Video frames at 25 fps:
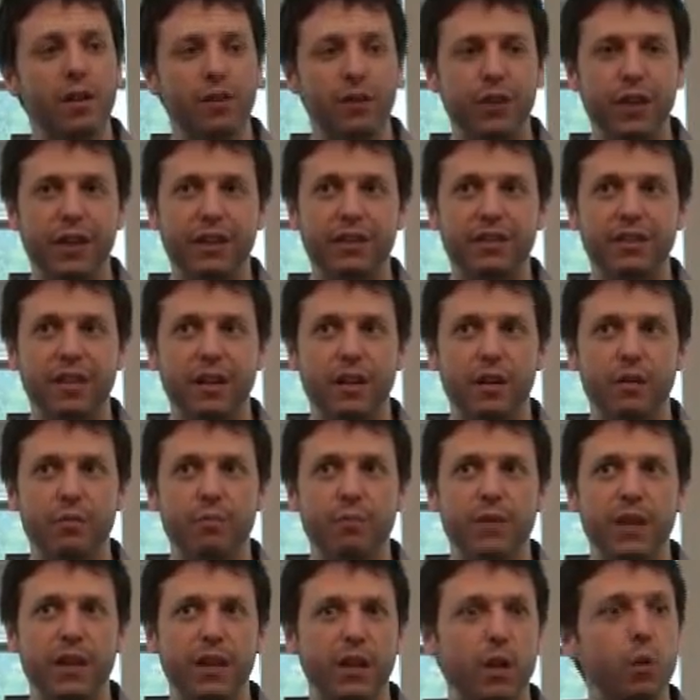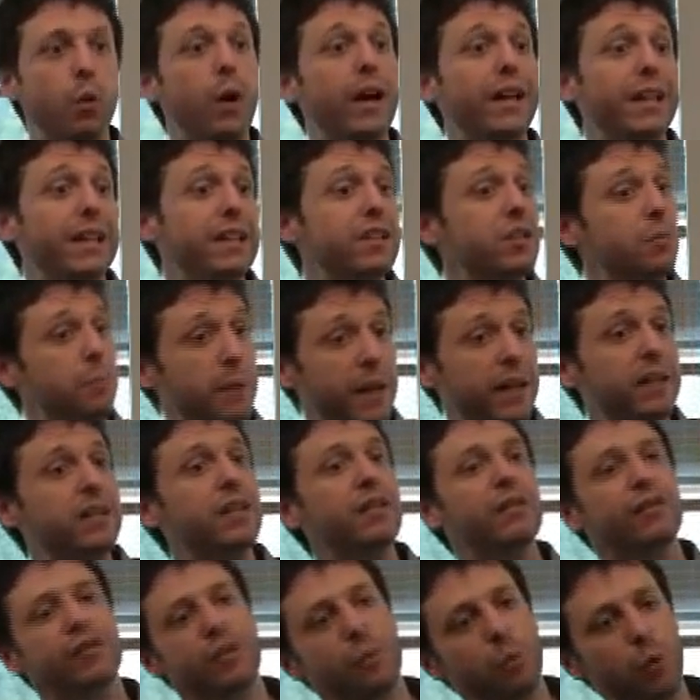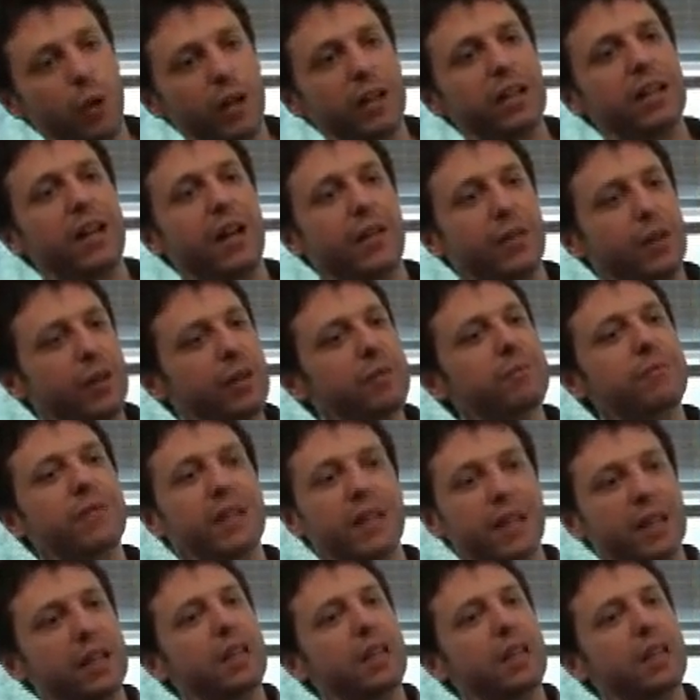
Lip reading: things that are quite independent from one another.